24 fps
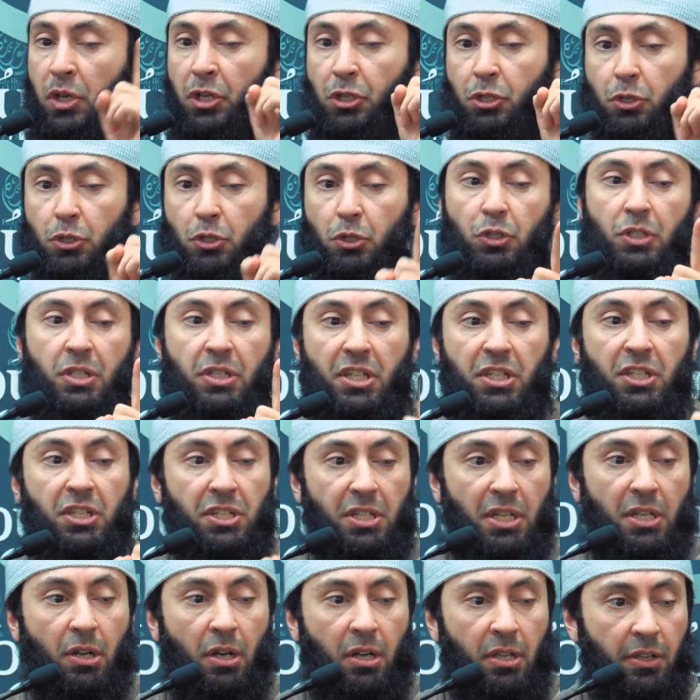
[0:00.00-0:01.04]
introduced this
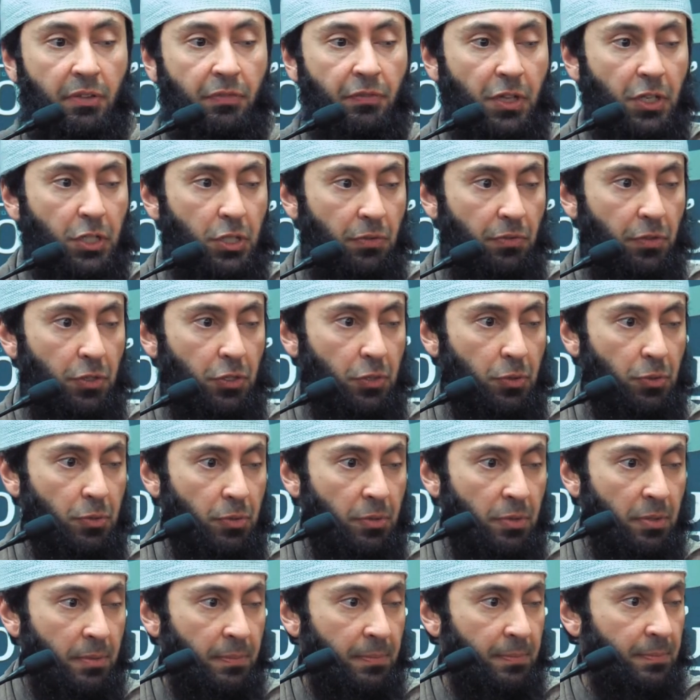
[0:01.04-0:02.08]
sin on the face of this
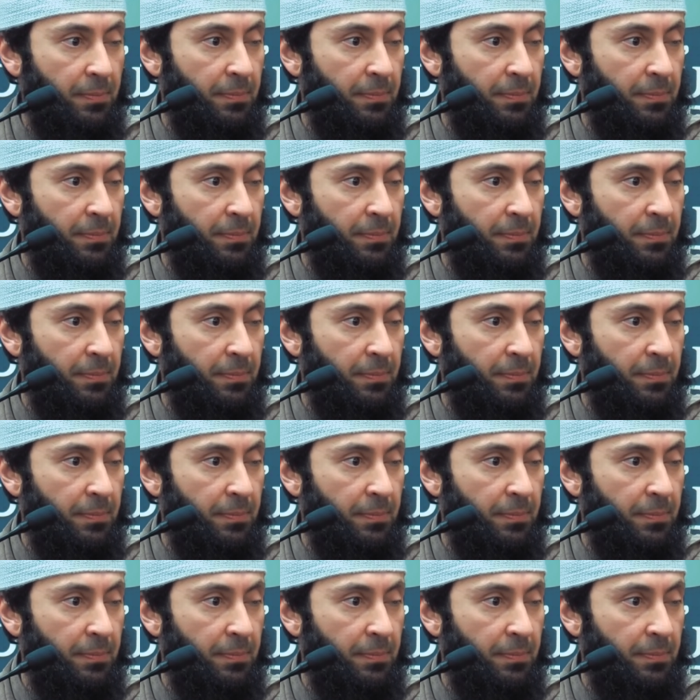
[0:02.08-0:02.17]
earth.